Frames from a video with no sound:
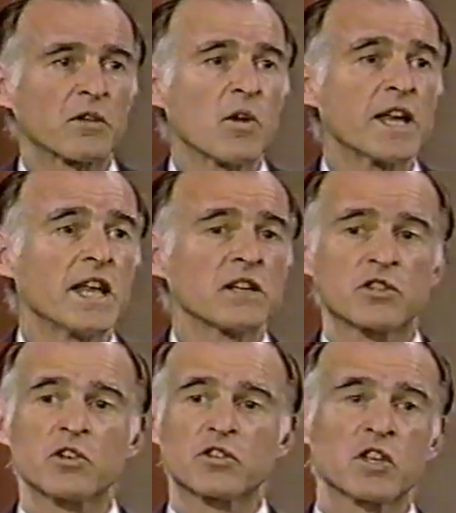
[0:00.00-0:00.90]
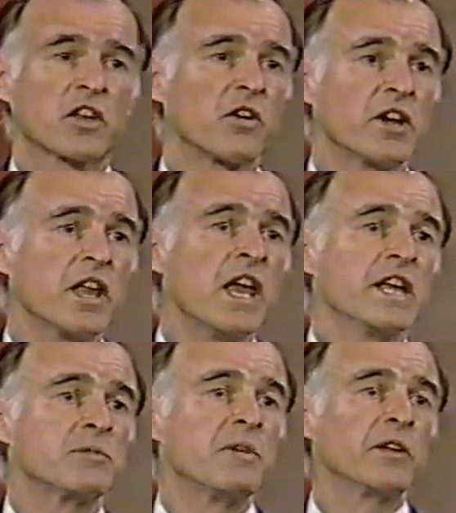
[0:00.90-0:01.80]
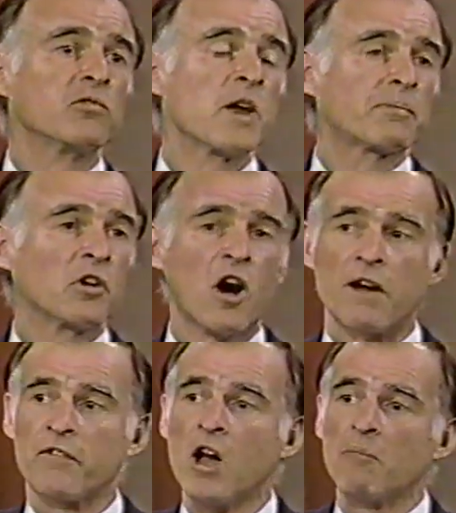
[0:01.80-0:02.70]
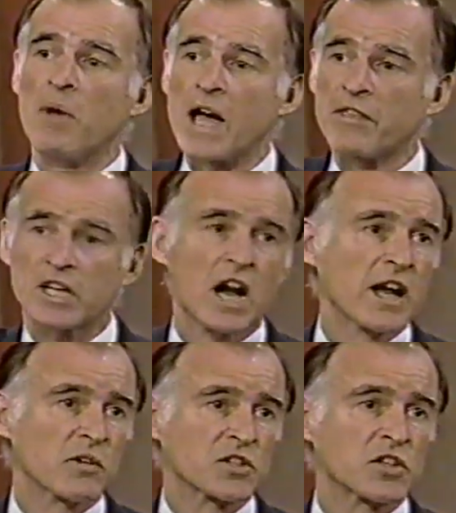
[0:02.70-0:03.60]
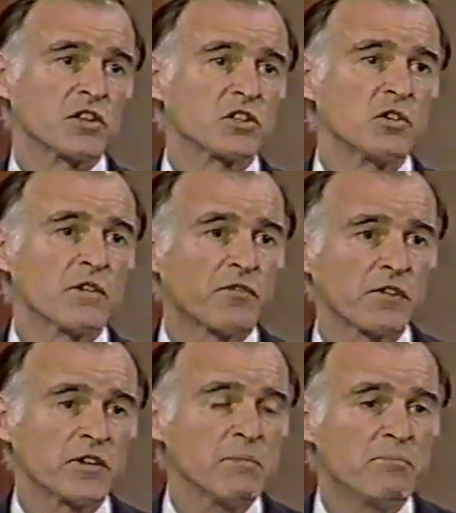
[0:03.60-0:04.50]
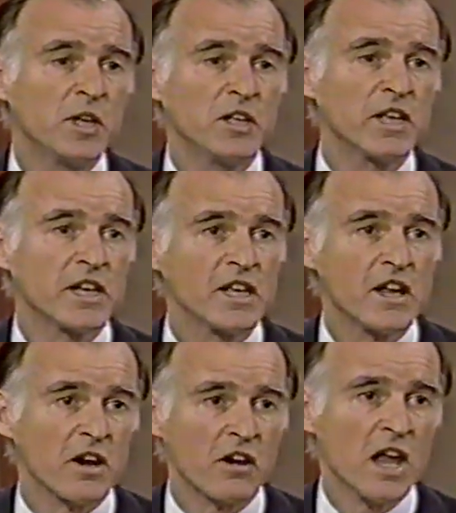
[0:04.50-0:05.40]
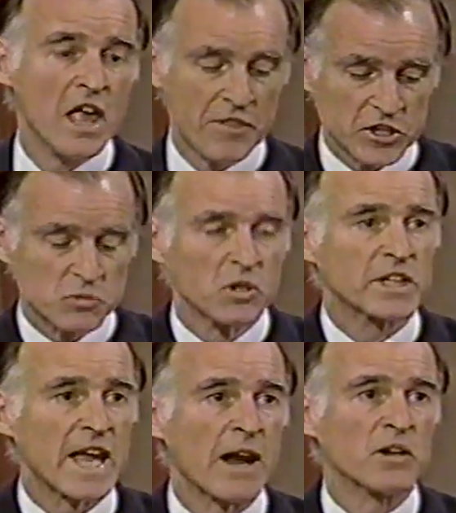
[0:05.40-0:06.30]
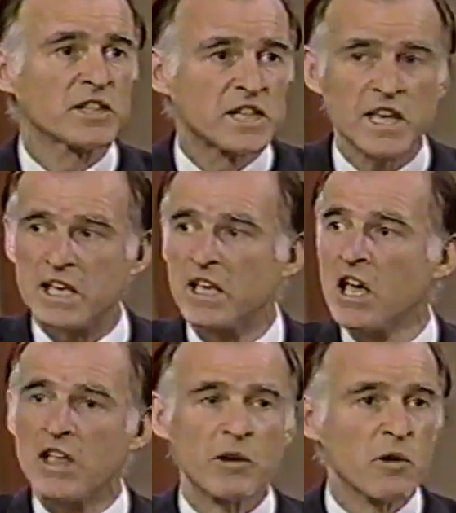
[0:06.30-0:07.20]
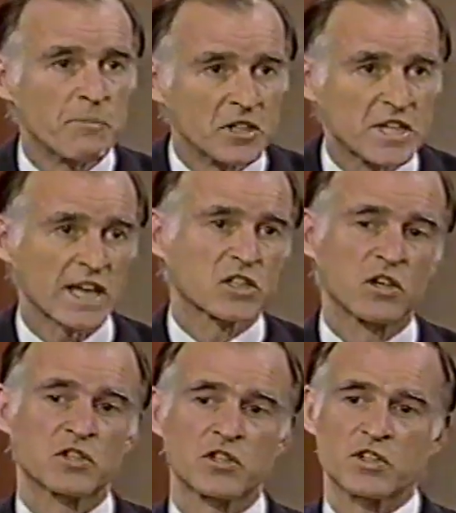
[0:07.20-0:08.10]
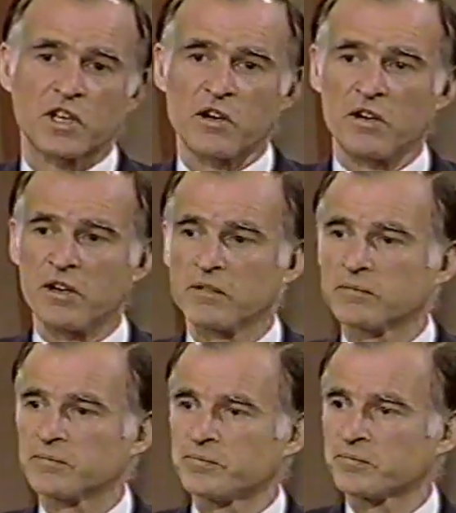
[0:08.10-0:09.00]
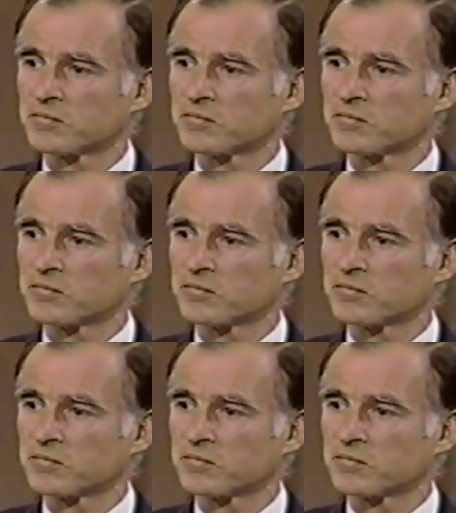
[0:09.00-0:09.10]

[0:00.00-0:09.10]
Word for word: Right now, Social Security is being ripped off by the Congress to the tune of $50 billion a year. This will guarantee that we protect Social Security.